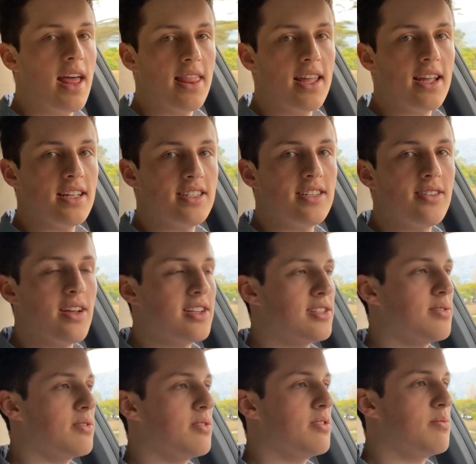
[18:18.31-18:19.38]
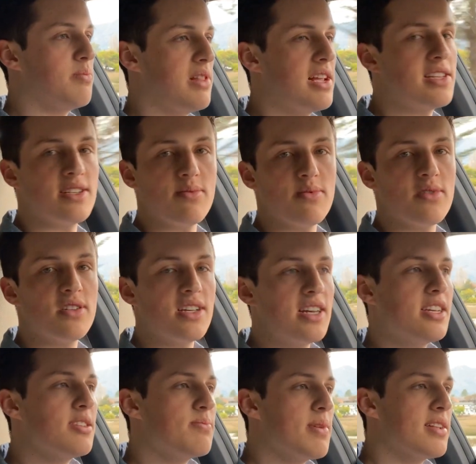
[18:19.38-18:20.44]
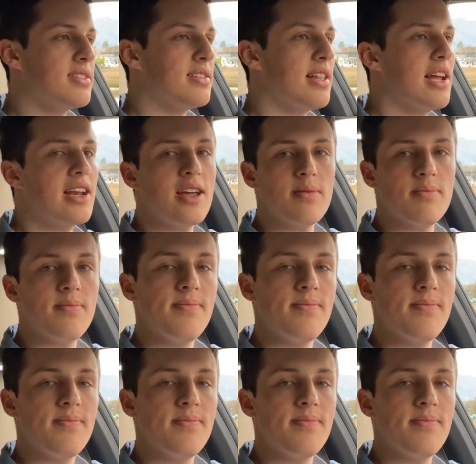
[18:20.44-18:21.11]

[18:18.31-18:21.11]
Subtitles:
think it still has a place in Mercedes-Benz lineup.